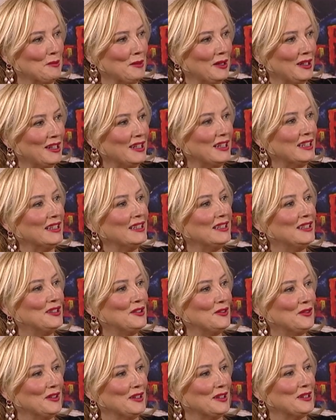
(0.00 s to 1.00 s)
in my head
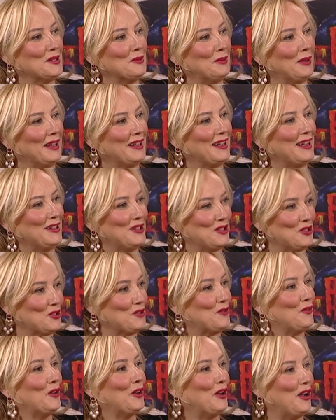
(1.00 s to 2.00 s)
the next week. I
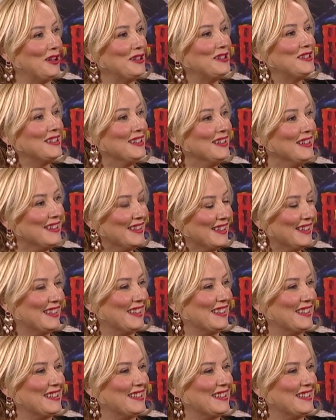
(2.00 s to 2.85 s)
just forgot that it